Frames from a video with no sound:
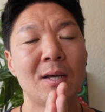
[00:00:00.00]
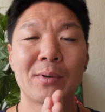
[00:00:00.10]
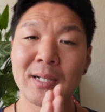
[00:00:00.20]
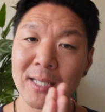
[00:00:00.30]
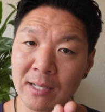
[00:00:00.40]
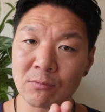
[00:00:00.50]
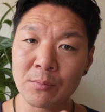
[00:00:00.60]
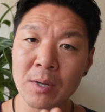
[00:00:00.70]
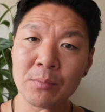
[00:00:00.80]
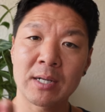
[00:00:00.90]
But again,
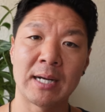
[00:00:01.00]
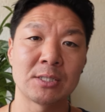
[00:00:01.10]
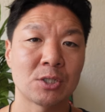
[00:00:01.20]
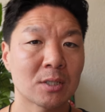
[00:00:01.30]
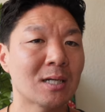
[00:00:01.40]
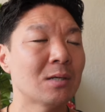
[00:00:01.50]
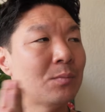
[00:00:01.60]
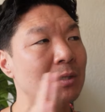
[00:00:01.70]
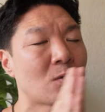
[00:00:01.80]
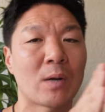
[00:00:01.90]
remember, guys, you're going to
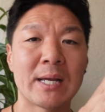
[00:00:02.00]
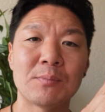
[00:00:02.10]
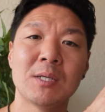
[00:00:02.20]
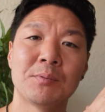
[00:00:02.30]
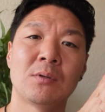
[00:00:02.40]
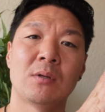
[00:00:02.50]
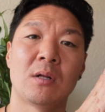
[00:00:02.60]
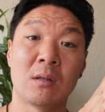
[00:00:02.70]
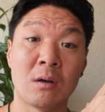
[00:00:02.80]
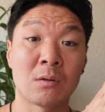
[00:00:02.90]
meet the right people
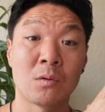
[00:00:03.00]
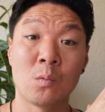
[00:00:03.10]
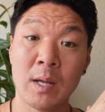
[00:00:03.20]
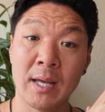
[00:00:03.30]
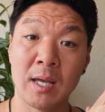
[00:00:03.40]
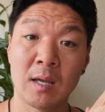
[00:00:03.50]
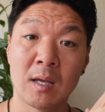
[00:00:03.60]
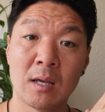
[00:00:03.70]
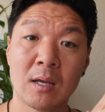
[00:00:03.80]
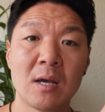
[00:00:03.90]
along the way.
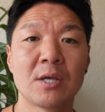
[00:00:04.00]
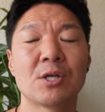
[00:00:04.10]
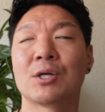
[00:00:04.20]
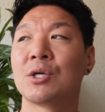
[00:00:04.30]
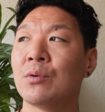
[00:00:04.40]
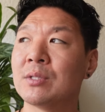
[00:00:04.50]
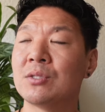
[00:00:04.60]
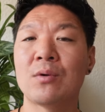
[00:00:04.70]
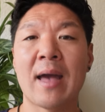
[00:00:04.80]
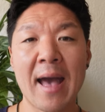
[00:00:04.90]
You're going
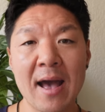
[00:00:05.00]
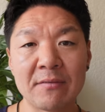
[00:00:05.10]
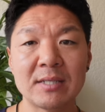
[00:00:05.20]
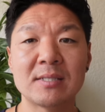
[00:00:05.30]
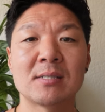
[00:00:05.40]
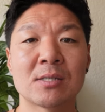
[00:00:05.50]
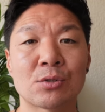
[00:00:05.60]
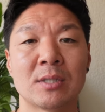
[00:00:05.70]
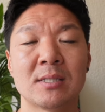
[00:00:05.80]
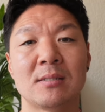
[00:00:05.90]
to have these
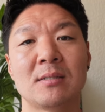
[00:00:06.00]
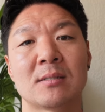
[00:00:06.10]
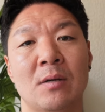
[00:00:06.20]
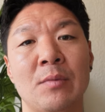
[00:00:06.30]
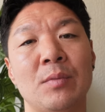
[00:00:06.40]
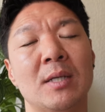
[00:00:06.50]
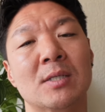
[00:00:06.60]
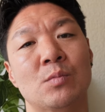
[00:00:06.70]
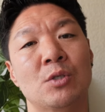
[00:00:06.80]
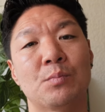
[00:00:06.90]
synchronicities come in
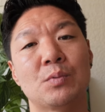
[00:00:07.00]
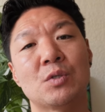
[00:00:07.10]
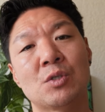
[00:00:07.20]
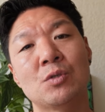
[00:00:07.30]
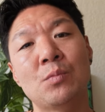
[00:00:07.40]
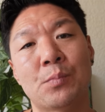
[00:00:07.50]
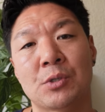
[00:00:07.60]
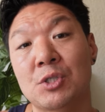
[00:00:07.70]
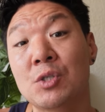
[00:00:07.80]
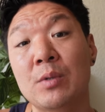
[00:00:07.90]
because when you're pursue
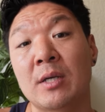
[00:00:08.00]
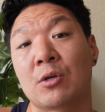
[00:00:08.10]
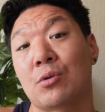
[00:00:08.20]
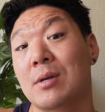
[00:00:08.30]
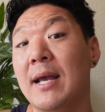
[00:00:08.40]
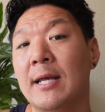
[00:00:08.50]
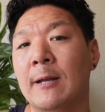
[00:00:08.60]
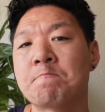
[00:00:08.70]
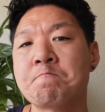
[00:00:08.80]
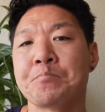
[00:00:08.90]
pursuing and
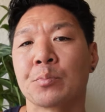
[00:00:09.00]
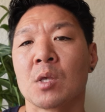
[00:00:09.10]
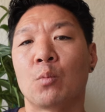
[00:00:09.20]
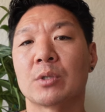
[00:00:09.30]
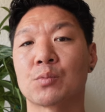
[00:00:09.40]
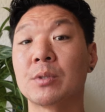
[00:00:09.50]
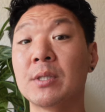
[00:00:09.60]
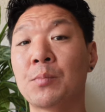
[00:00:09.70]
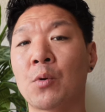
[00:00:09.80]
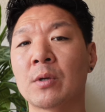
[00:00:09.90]
creating what's
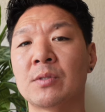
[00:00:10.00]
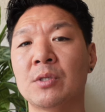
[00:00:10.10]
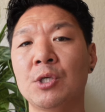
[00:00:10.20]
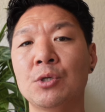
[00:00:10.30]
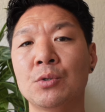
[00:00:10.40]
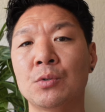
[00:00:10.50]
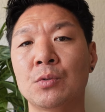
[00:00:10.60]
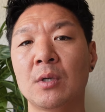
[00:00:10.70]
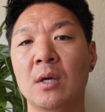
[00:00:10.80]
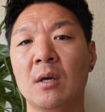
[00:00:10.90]
really important to
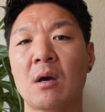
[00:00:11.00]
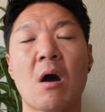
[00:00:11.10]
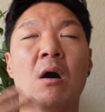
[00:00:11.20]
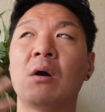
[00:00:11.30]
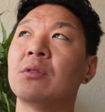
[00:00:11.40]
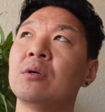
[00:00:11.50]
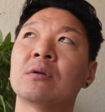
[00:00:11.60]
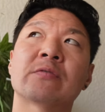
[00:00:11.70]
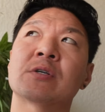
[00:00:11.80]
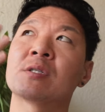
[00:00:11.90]
you, all the
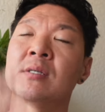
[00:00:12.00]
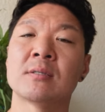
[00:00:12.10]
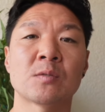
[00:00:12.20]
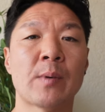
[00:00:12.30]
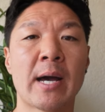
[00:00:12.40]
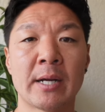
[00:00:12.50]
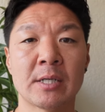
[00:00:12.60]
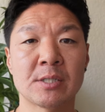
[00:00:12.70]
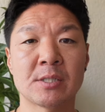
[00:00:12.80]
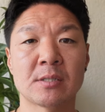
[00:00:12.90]
universe
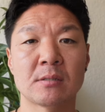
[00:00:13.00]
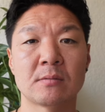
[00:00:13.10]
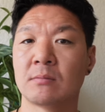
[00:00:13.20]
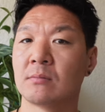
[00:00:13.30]
conspires